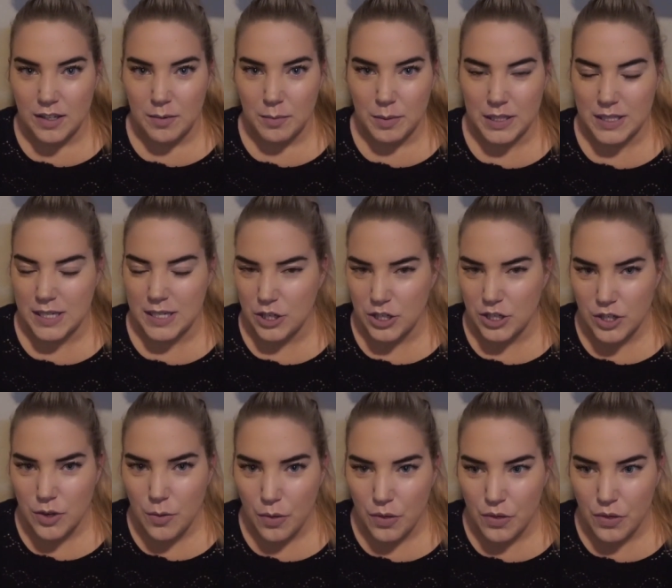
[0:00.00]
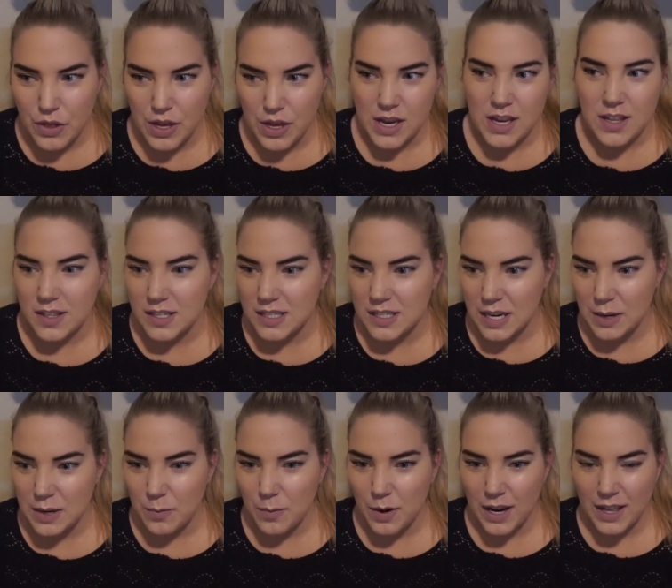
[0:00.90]
because I just don't think the
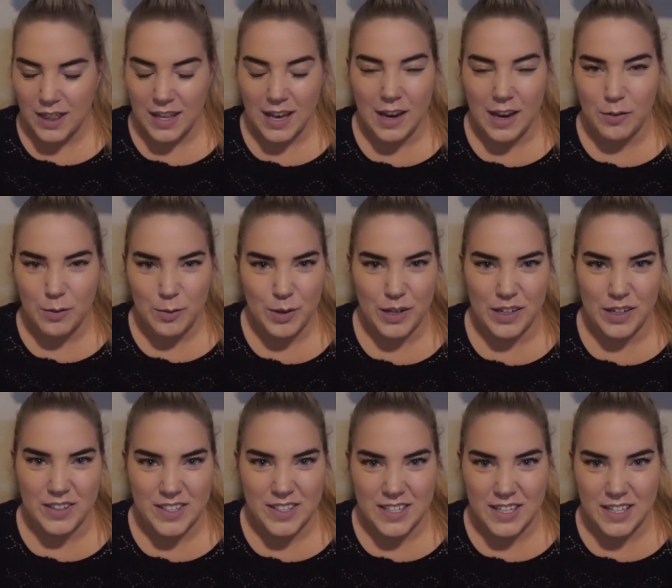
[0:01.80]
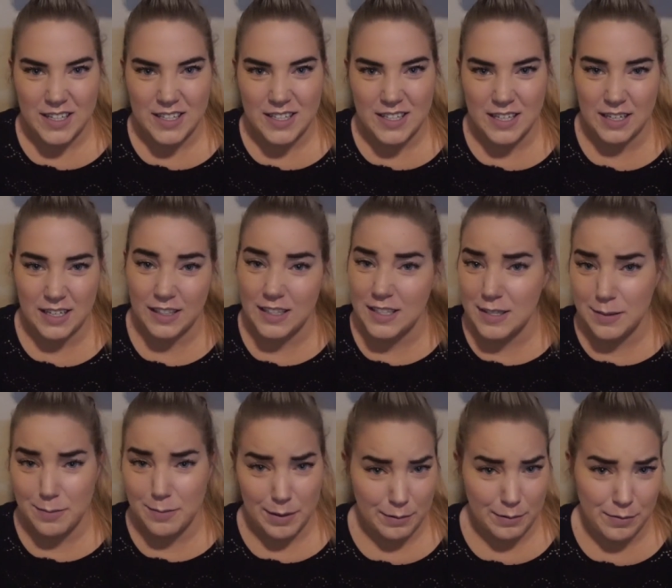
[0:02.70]
same way that everyone else does, at least
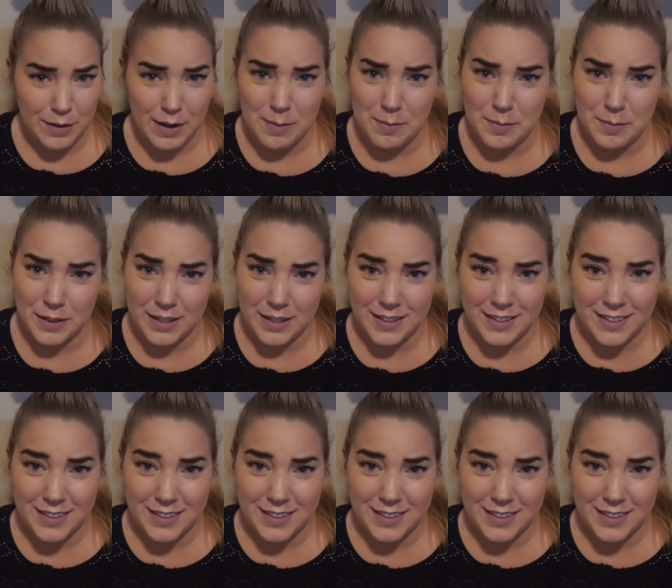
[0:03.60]
in my family.